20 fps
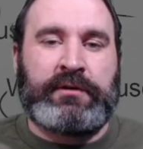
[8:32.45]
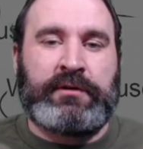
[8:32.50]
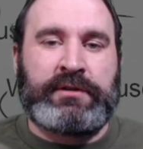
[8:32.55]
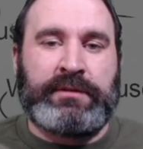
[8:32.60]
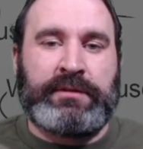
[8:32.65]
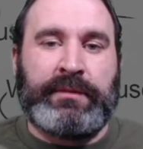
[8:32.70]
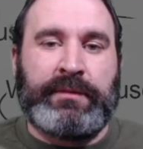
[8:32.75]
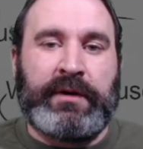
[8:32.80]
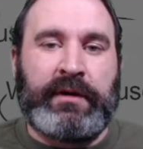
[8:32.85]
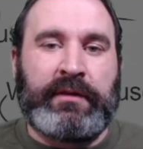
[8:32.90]
a
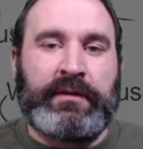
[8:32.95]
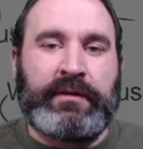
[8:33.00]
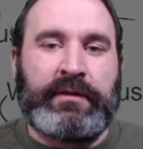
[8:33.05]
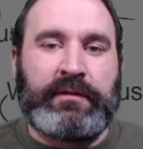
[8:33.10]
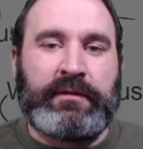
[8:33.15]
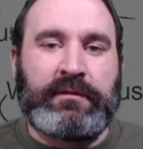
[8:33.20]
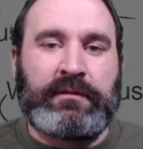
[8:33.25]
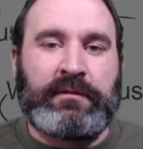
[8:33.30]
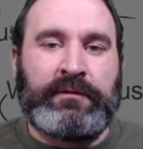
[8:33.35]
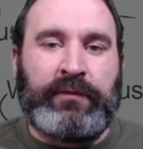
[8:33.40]
month
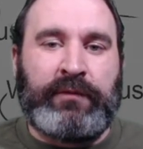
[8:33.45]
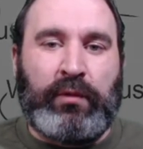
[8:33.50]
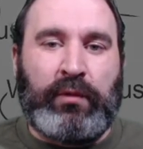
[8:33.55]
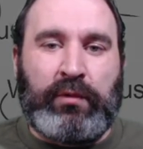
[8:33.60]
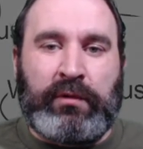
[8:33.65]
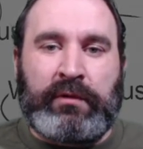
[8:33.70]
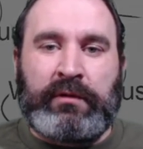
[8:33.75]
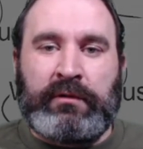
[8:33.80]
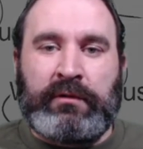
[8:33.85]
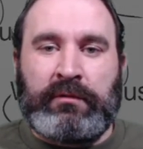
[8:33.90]

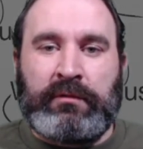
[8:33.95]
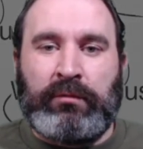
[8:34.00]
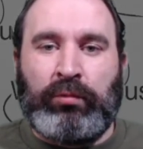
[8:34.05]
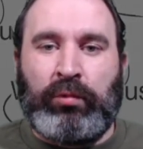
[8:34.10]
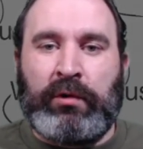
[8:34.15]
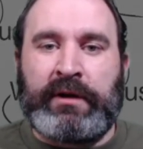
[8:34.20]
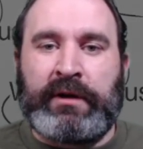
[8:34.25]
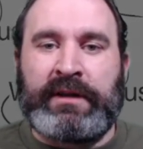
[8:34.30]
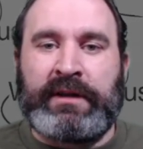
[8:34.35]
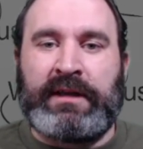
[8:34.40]
for
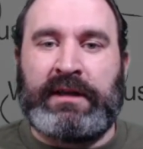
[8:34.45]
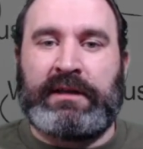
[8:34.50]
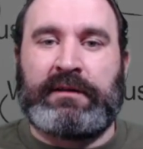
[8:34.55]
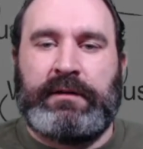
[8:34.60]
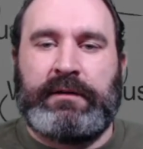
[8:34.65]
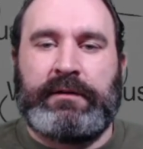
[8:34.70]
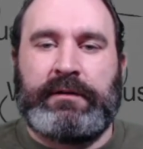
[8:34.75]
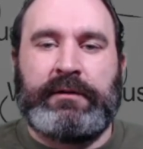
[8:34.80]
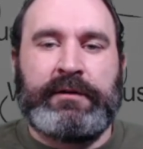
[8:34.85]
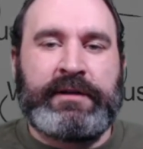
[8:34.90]
1 gig.
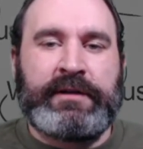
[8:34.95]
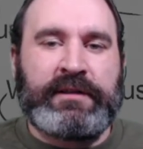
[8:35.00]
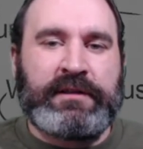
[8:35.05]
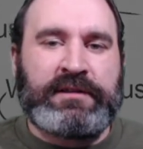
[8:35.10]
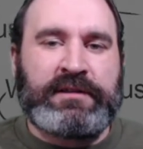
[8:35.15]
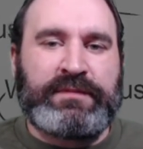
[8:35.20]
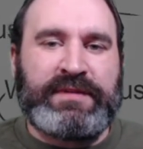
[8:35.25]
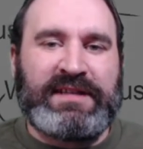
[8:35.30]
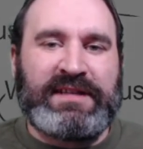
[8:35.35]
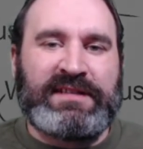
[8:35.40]
Look at the
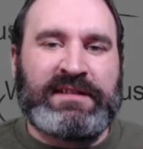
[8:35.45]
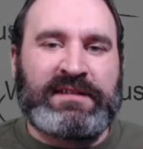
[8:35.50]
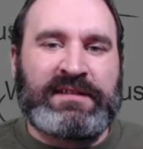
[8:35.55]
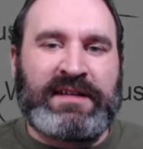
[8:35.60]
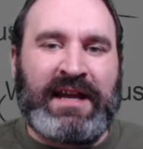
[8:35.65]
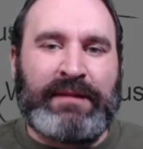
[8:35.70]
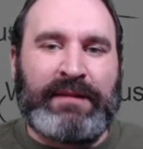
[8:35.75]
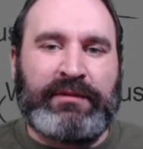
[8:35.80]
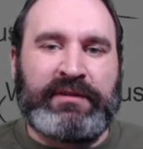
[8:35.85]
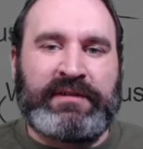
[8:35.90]
speed this
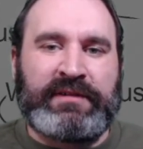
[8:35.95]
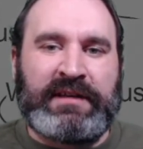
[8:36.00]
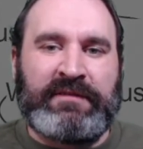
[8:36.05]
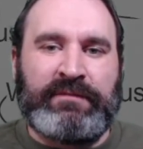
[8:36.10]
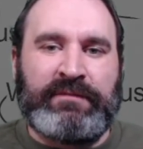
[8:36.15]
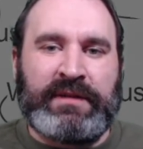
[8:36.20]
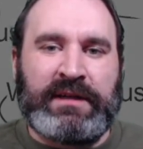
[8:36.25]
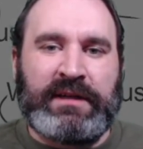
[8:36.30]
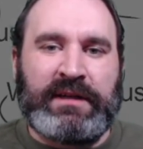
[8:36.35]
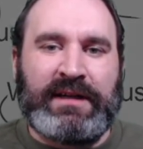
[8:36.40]
cable has given
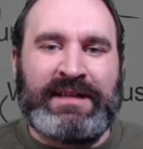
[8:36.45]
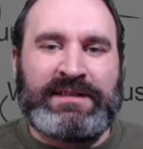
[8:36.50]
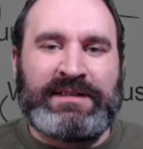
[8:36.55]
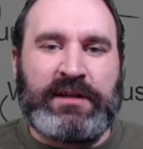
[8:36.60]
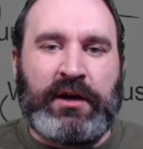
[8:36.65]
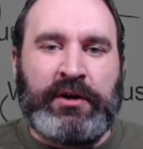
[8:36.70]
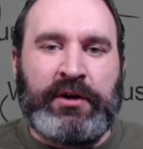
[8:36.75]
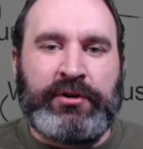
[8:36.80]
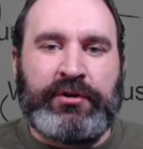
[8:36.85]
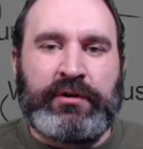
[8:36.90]
me. It's
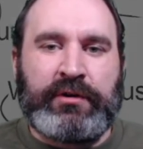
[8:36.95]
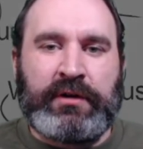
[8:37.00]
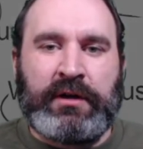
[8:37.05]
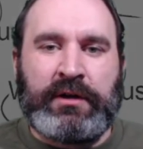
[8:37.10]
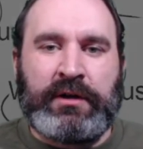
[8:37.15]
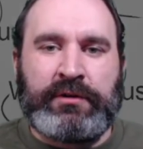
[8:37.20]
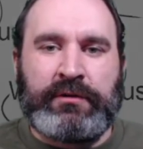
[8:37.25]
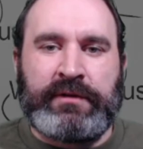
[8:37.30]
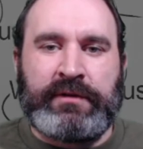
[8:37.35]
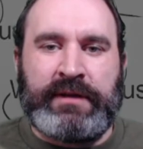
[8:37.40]
under
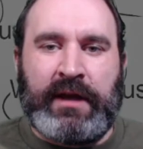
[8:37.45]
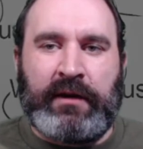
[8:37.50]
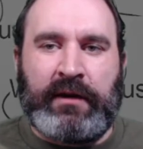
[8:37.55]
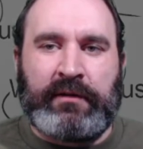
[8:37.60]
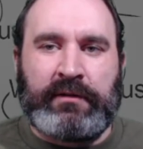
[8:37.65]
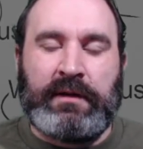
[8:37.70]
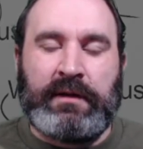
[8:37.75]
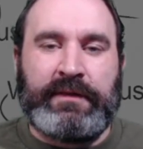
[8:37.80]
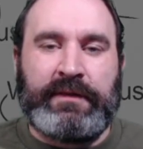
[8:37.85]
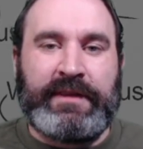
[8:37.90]
100 down.
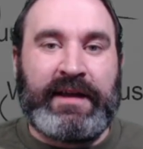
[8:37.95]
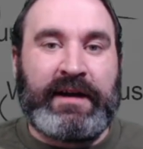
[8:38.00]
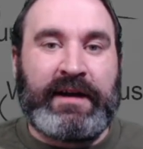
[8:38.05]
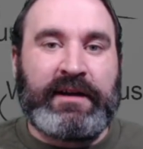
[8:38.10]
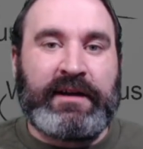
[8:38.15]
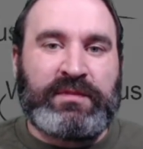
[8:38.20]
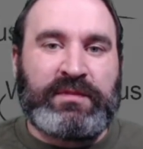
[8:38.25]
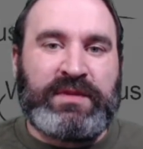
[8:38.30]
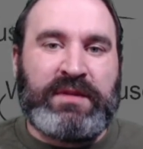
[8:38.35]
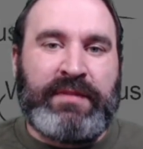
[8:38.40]
The
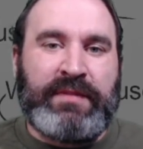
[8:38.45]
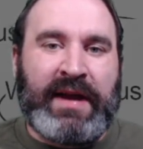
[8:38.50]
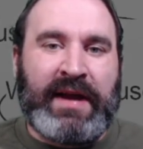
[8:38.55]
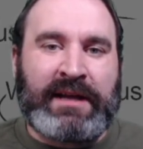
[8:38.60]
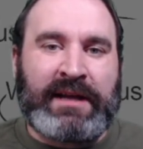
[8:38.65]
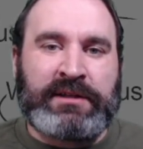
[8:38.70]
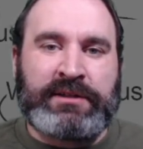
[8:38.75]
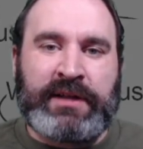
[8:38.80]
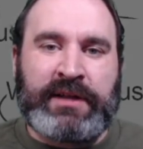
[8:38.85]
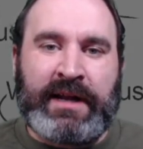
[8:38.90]
ISP
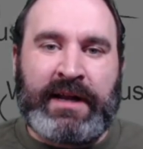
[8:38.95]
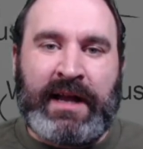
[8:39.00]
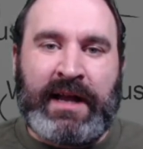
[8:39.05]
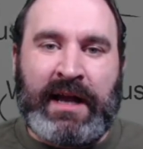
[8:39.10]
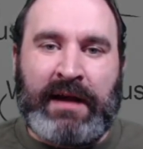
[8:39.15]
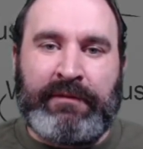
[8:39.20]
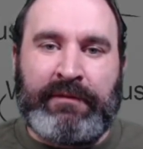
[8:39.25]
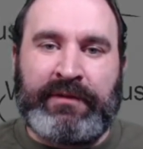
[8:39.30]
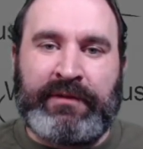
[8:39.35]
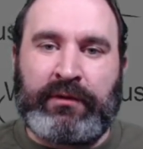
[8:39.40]
package that I
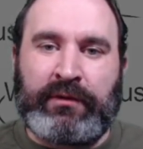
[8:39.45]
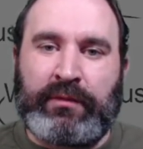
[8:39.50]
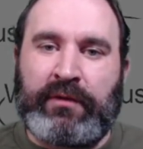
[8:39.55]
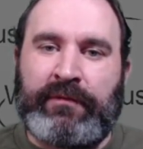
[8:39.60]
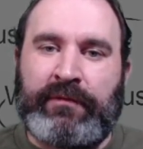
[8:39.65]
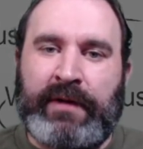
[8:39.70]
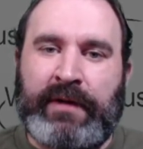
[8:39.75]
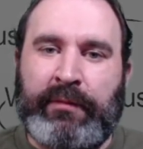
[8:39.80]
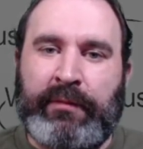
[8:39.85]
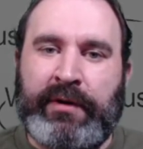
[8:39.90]
have is over
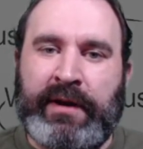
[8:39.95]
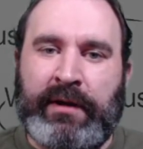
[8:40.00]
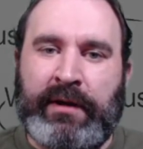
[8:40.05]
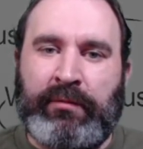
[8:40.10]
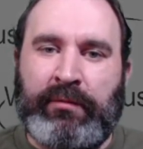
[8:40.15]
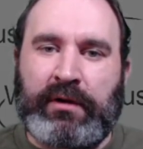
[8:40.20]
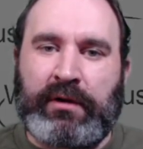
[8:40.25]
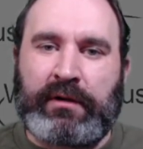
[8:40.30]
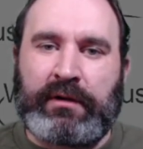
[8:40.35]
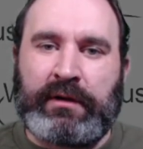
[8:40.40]
fiber
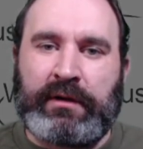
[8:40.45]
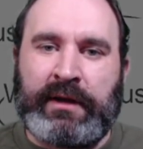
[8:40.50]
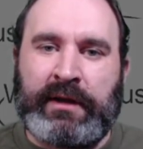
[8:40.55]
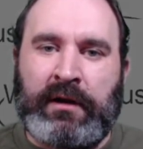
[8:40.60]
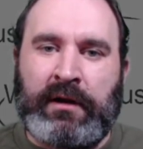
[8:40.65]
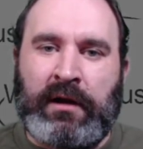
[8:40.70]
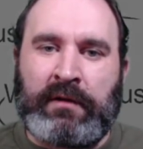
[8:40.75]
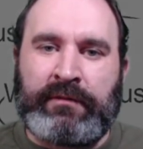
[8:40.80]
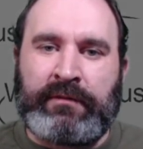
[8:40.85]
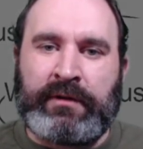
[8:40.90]
network and
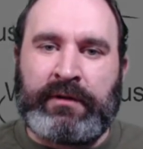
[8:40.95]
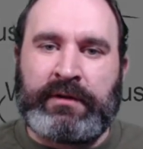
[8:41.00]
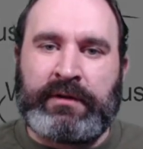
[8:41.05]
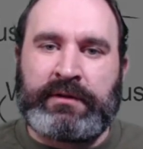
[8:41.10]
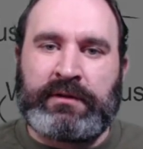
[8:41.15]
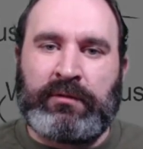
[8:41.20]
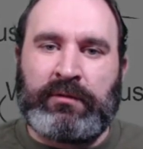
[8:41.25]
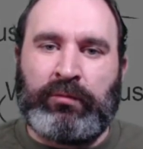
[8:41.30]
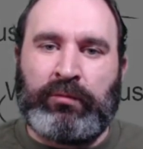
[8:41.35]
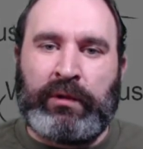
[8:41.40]
offers
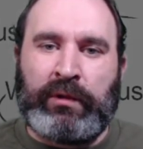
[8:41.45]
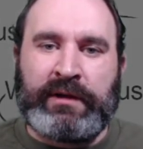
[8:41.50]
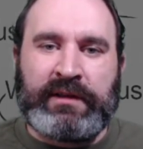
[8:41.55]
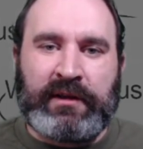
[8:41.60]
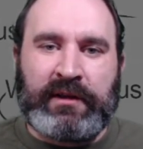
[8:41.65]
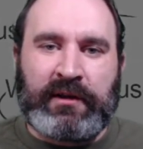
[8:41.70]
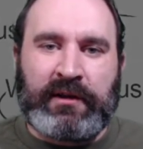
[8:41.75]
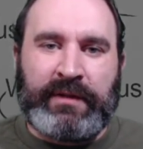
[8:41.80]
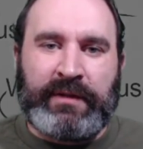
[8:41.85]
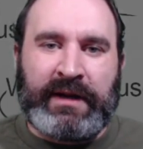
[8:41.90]
1
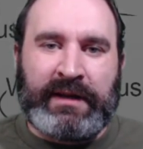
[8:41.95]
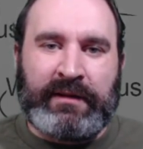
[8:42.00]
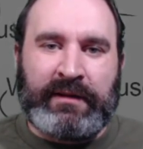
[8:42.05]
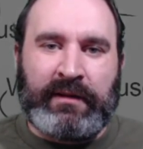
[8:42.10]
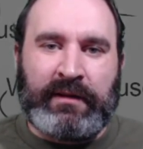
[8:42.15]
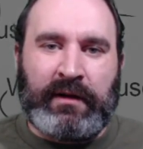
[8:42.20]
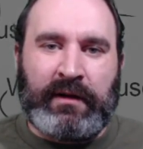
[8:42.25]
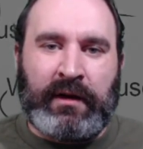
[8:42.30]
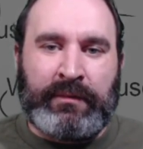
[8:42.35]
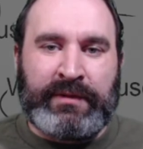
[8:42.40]
gigabyte
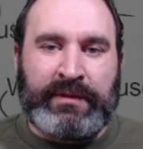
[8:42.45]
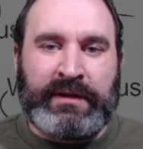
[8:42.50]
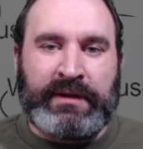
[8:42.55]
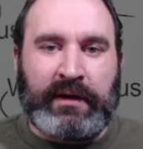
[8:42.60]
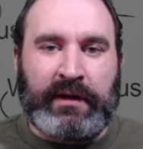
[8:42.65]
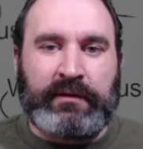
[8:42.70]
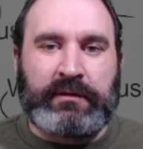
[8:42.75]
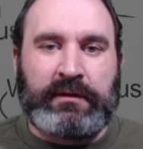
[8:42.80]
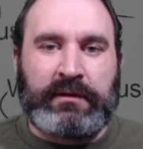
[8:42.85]
up and down.